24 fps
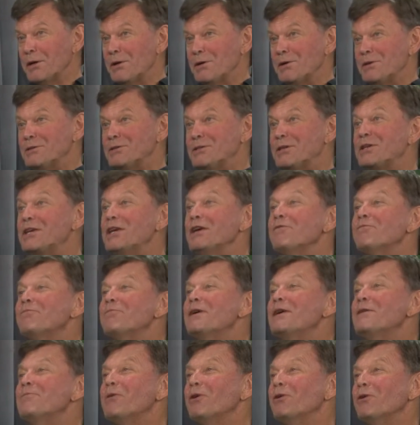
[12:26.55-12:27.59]
to give
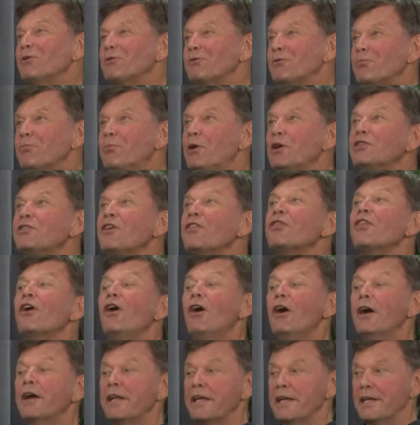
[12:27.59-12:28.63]
people, put the
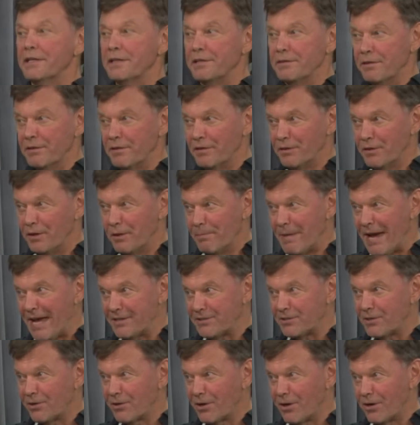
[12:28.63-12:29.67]
thought in the
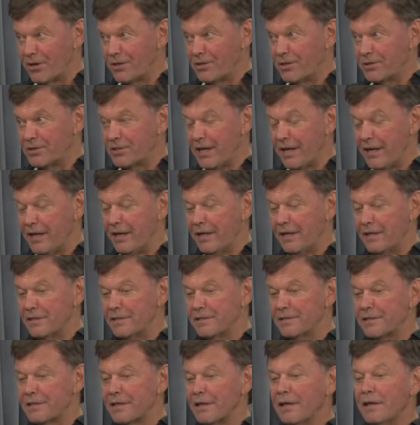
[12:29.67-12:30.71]
Master Gardeners'
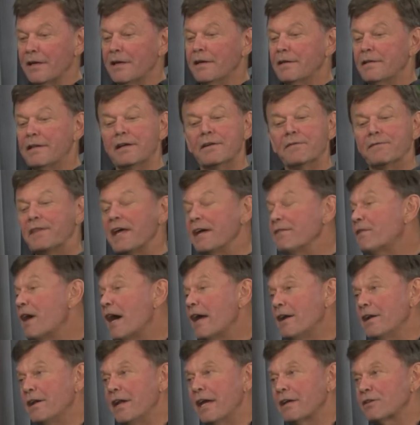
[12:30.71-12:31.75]
heads that if they've
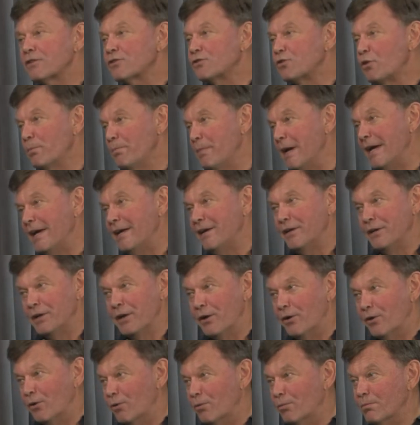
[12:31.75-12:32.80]
got an extra bed at
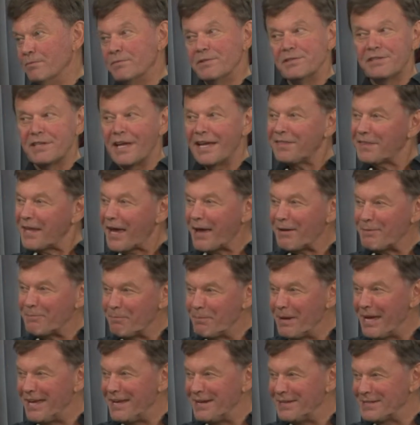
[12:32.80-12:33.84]
home, set that
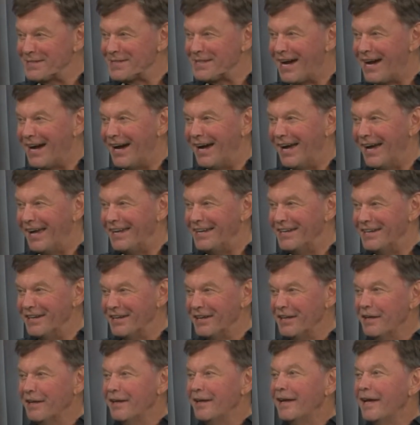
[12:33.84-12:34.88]
bed aside
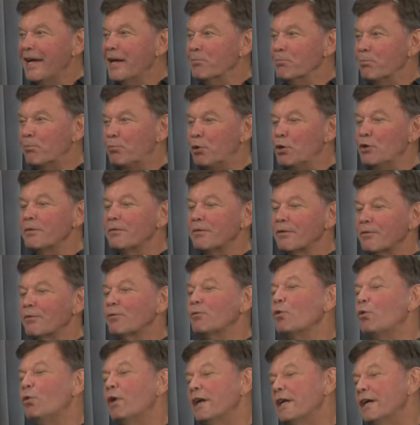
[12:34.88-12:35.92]
and put
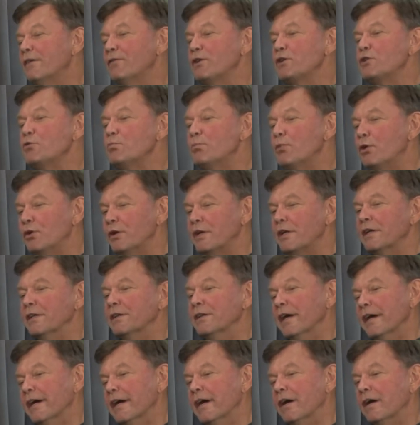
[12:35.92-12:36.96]
whatever you put in
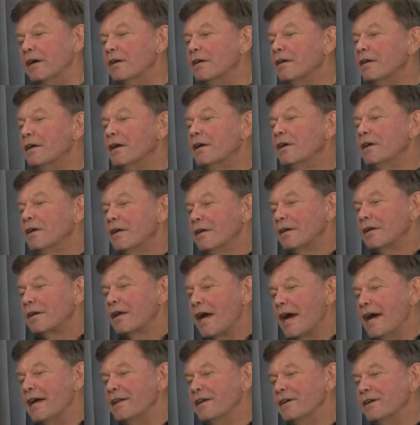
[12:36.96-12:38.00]
there,
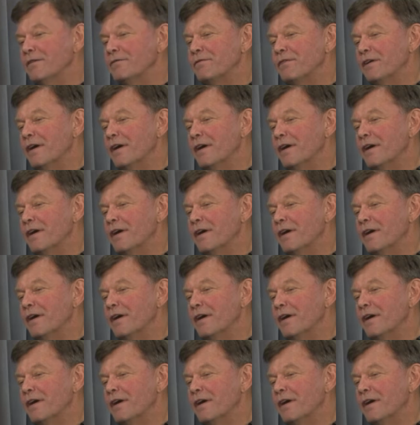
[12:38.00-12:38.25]
kind of